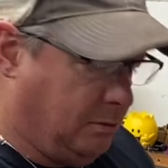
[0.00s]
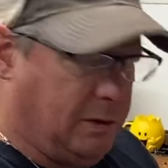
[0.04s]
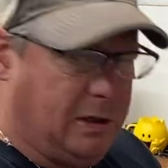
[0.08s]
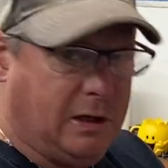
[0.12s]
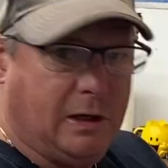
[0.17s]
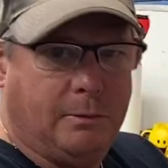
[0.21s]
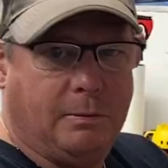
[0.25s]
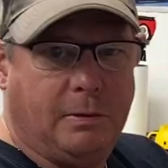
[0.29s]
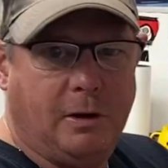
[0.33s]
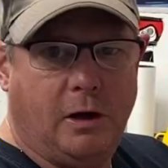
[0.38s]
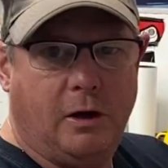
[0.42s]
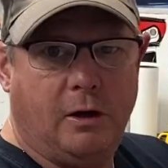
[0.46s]
me
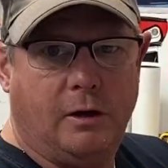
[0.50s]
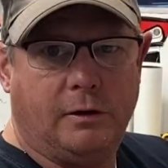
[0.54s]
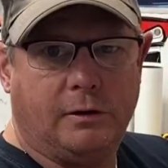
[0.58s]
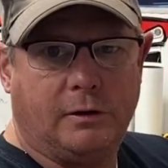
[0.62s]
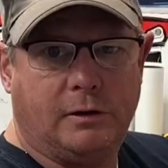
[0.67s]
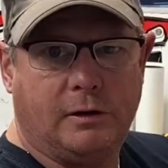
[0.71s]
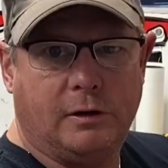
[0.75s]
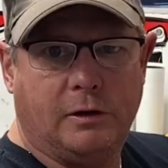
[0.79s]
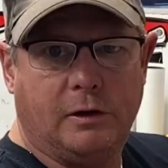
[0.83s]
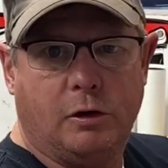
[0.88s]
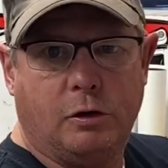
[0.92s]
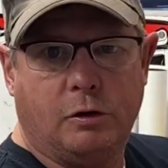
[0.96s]
about
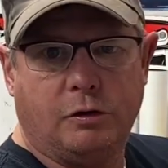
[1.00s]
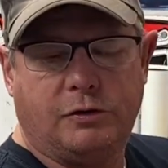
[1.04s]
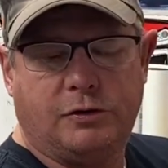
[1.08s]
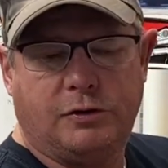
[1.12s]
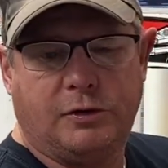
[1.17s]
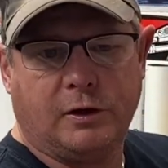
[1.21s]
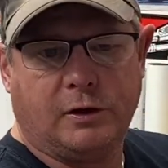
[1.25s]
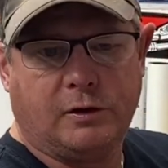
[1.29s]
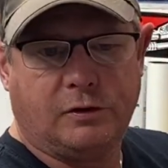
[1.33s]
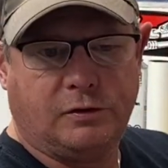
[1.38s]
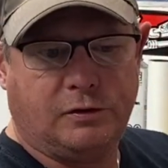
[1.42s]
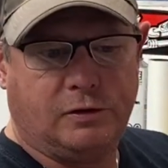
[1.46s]
the
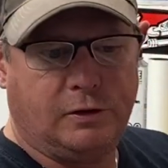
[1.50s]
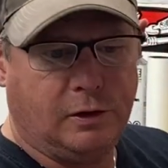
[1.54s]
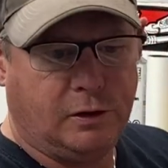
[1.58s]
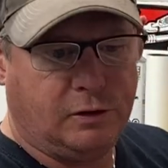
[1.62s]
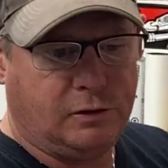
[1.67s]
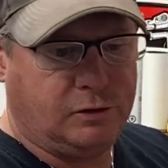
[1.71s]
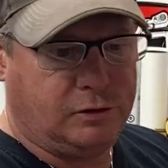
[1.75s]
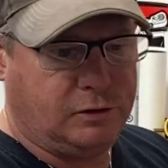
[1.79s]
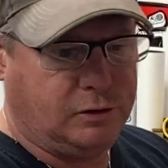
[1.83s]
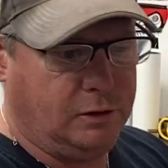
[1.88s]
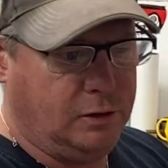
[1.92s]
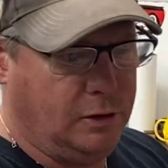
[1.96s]

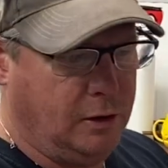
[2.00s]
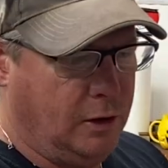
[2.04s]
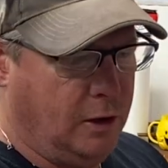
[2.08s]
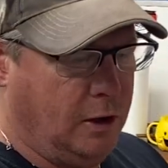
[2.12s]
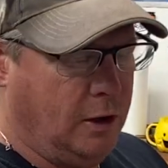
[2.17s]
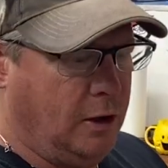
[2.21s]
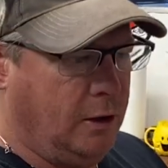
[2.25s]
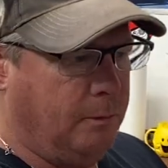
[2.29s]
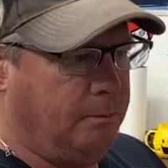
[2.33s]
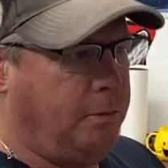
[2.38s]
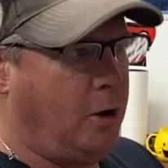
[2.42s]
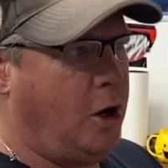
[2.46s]
066
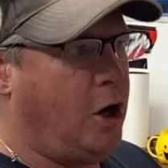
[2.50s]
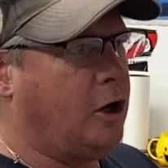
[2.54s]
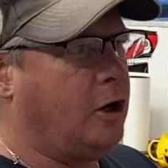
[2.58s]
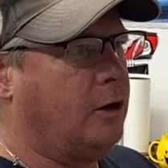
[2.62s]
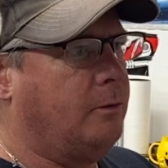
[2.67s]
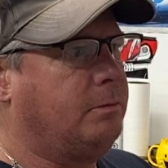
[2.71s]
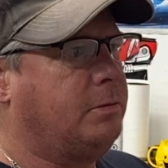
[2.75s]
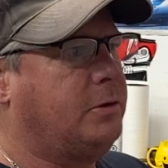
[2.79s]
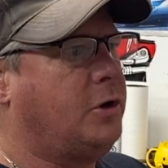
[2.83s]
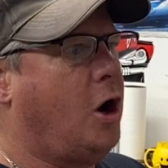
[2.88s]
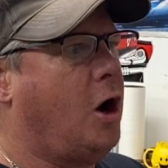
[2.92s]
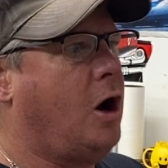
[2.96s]

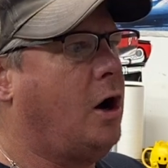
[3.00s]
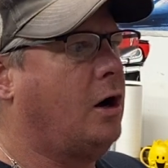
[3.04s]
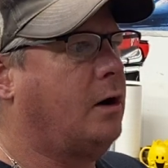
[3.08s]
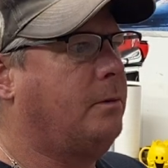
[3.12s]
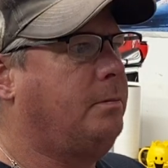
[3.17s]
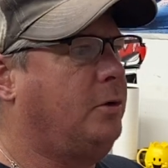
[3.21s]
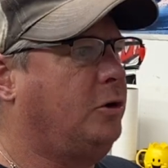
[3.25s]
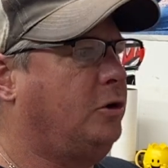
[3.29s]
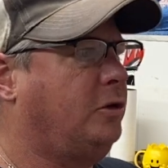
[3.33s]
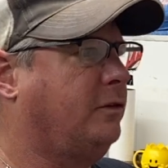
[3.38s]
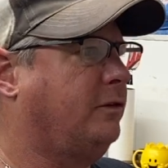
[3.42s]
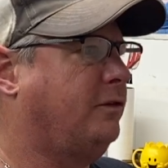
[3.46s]
bottom dog
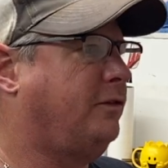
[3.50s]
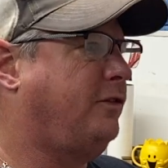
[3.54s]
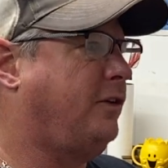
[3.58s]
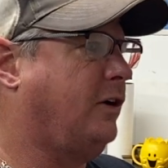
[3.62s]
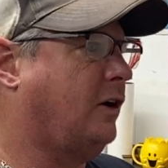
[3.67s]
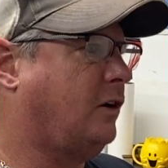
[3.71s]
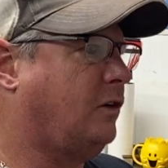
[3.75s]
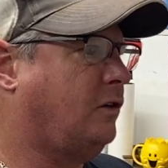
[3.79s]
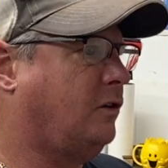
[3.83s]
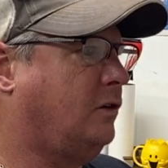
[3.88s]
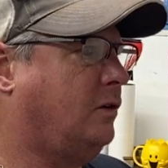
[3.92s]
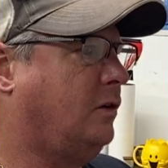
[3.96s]
bolt
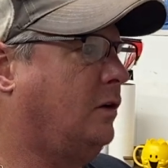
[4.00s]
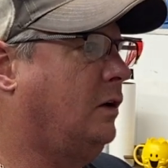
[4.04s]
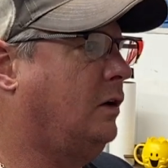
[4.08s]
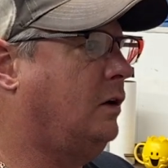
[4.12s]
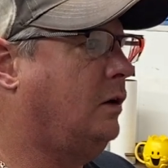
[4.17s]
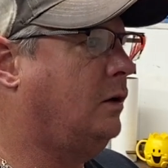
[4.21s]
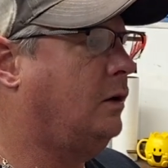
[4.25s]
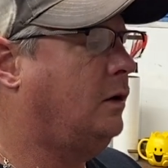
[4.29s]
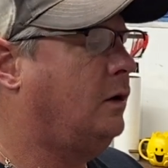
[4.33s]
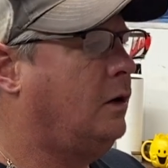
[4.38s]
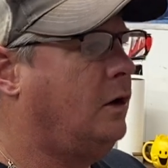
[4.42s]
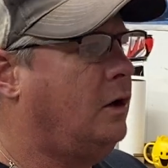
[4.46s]
fix,
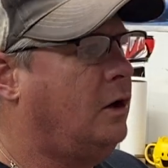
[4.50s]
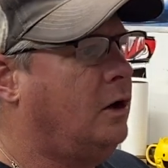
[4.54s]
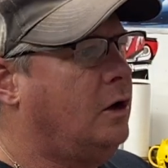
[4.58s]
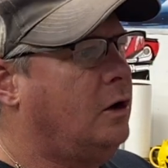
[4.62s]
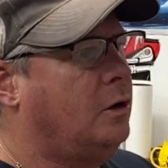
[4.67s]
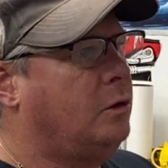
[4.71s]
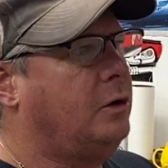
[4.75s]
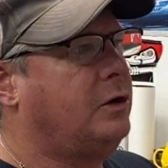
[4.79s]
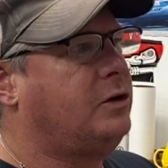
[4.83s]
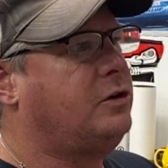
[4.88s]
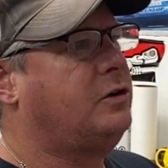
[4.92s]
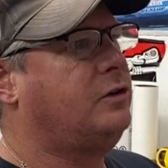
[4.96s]

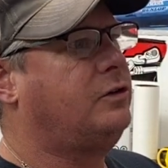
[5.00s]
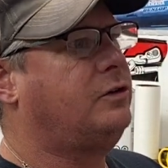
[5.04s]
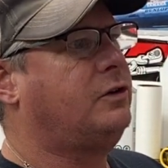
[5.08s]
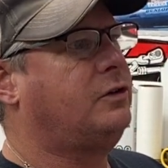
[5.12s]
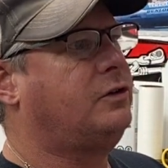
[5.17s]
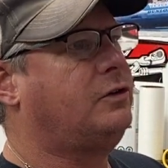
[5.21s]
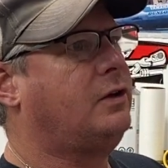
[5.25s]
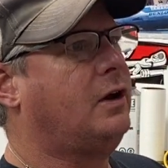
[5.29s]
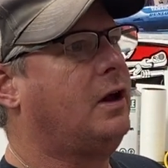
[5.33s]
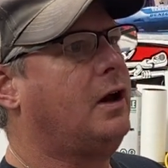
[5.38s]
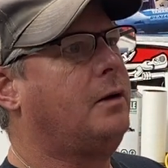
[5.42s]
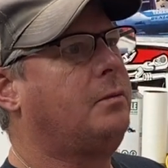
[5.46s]
which is the
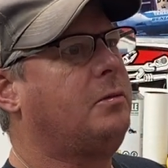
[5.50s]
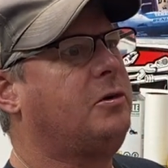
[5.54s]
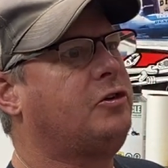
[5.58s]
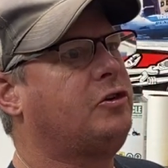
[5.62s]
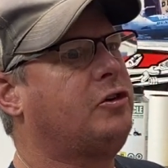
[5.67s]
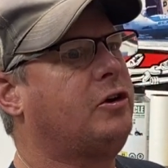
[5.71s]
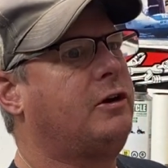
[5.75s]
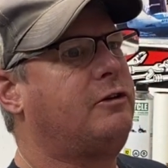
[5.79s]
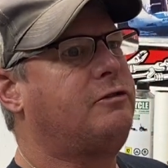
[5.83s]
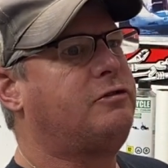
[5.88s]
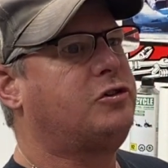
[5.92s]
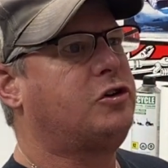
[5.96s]
same as
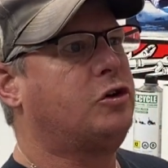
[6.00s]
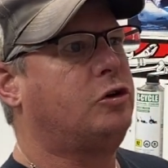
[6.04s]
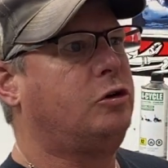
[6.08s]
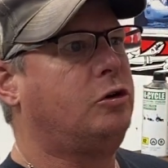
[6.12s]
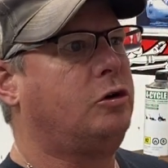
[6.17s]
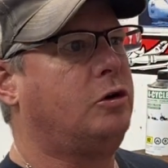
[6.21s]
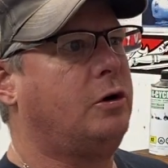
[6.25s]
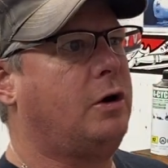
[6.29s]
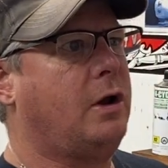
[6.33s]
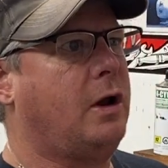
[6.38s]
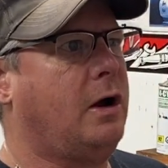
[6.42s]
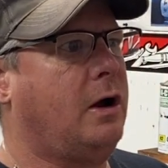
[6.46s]
I've
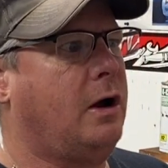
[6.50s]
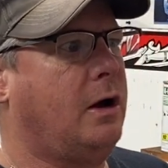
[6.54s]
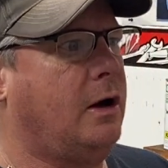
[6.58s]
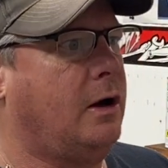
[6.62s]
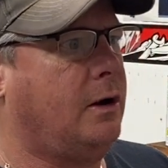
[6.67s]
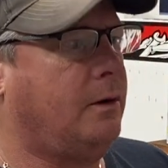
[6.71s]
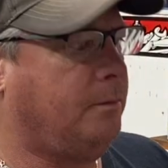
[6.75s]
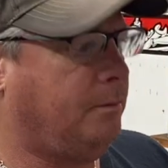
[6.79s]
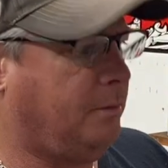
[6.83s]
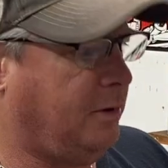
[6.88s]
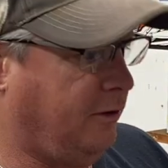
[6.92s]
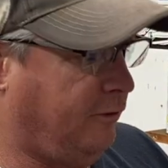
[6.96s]

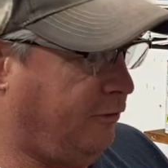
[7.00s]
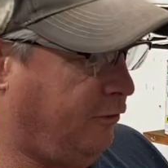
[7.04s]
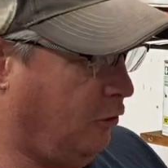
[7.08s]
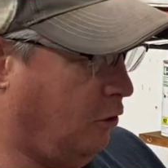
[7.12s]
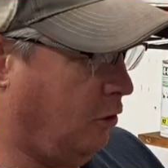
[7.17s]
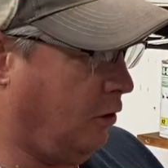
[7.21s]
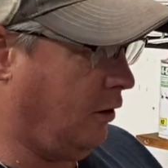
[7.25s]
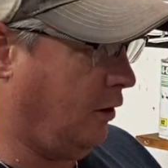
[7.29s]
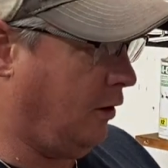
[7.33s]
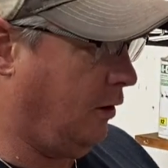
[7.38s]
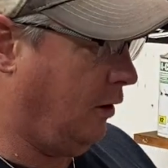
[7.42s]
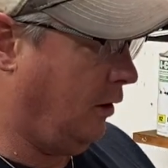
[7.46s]
showed
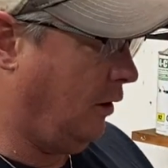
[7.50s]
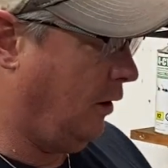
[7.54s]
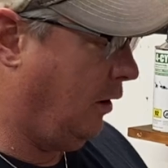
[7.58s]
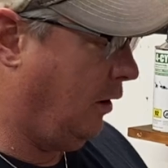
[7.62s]
before.